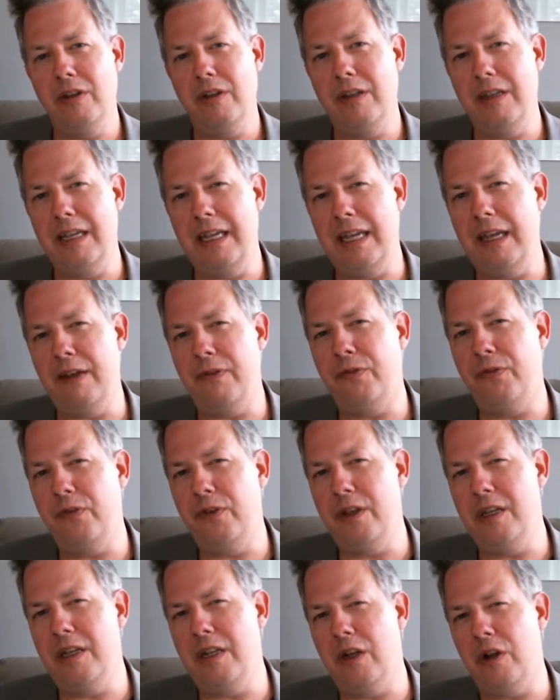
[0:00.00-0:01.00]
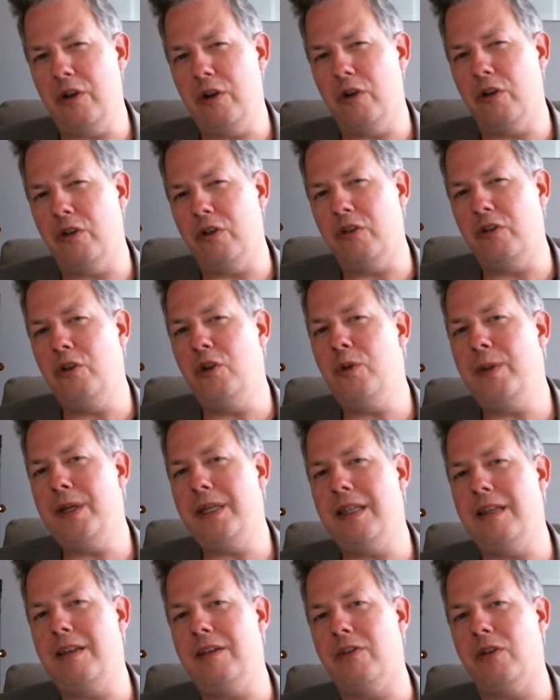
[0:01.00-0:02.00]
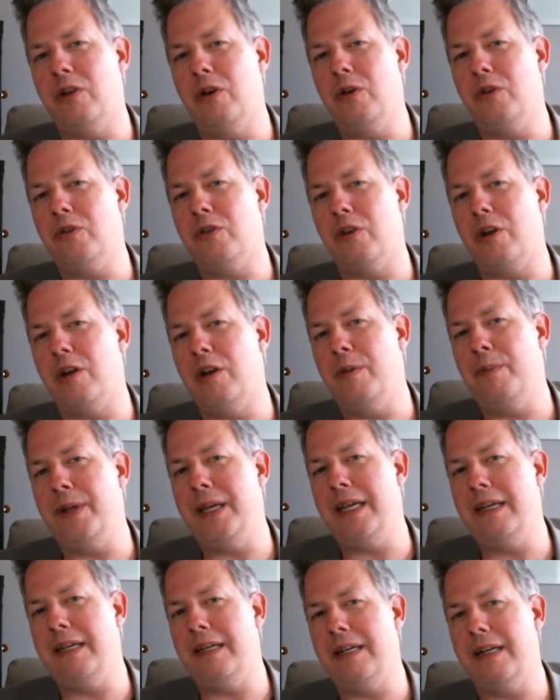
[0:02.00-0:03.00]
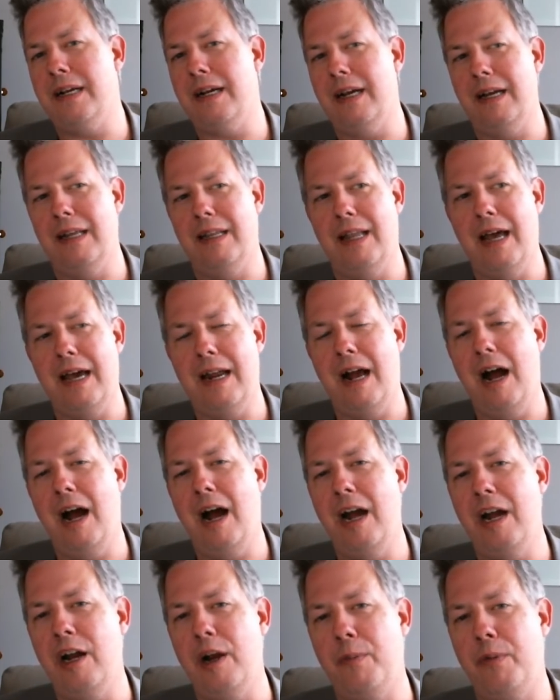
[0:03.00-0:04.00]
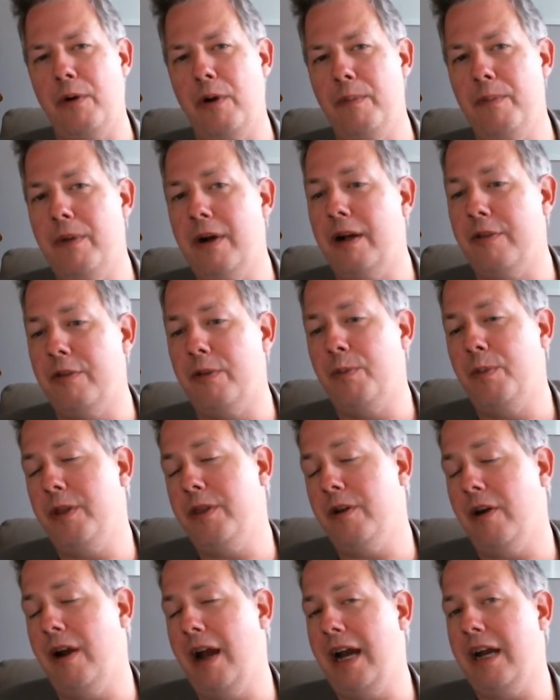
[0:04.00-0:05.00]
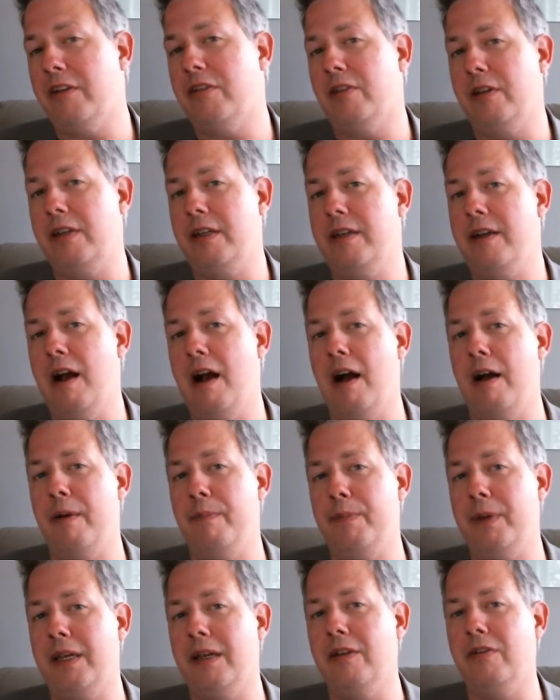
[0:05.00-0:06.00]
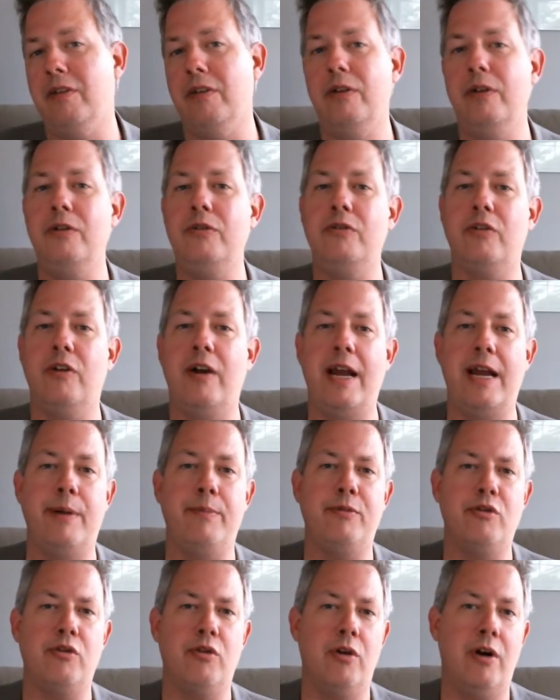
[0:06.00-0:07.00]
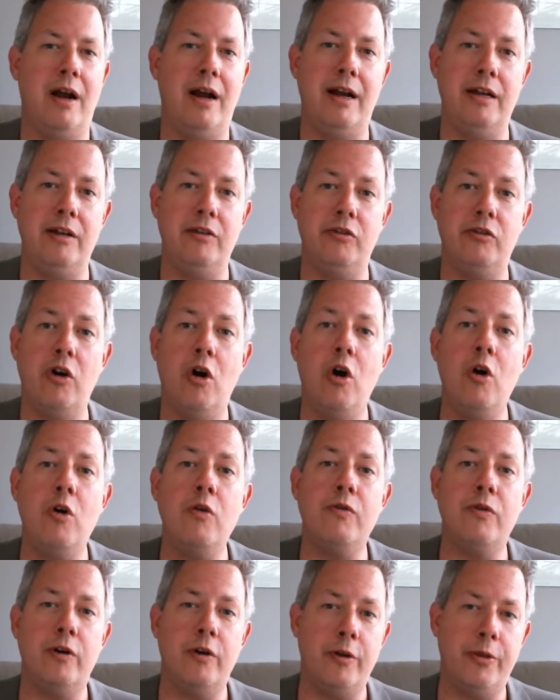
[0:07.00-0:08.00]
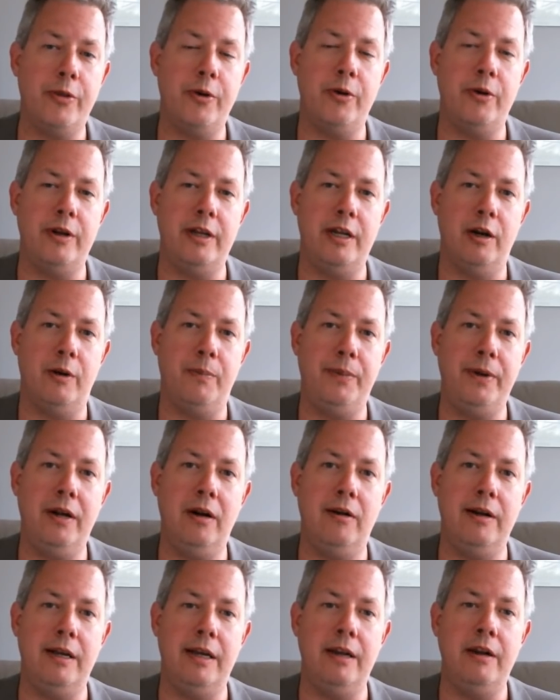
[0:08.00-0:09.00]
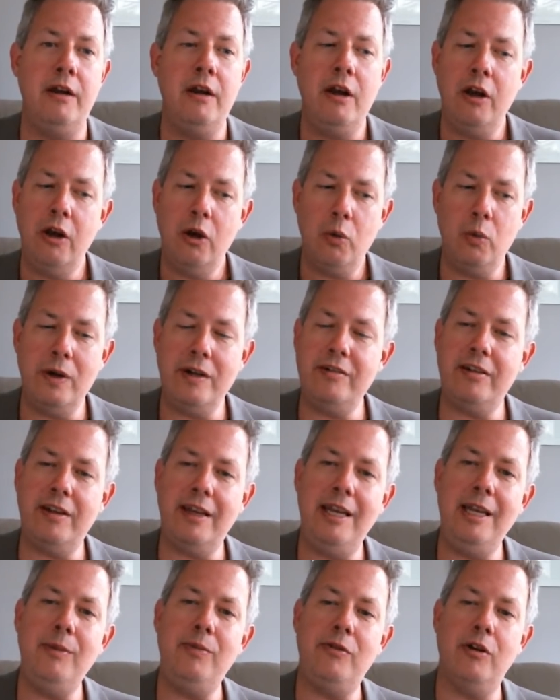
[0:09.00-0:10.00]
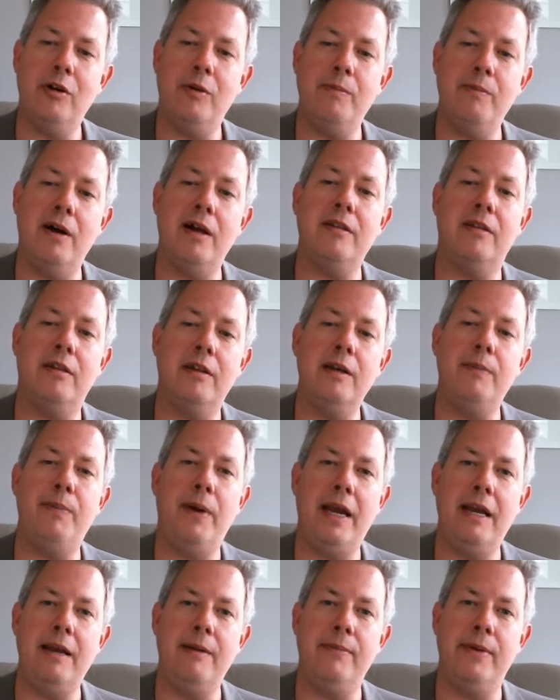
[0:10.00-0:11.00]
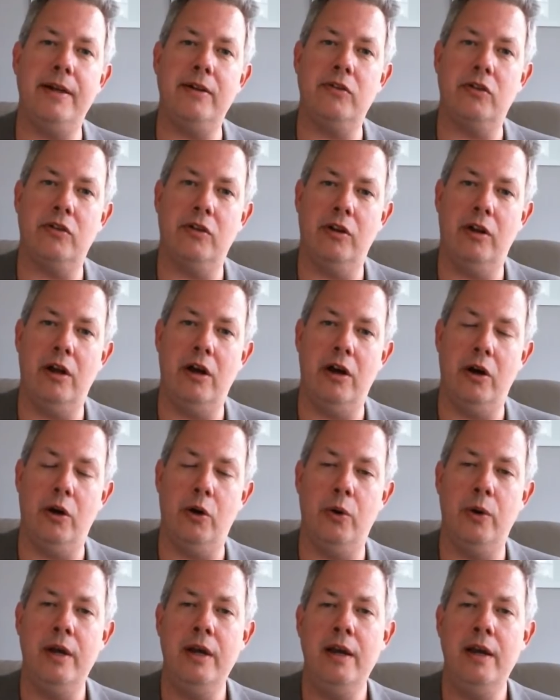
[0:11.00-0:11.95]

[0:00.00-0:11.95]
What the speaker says: If you're assuming that these loans are going to be a lot higher per month, but they're actually not, because the loans are amortized over a 30-year period, which keeps your monthly payment low.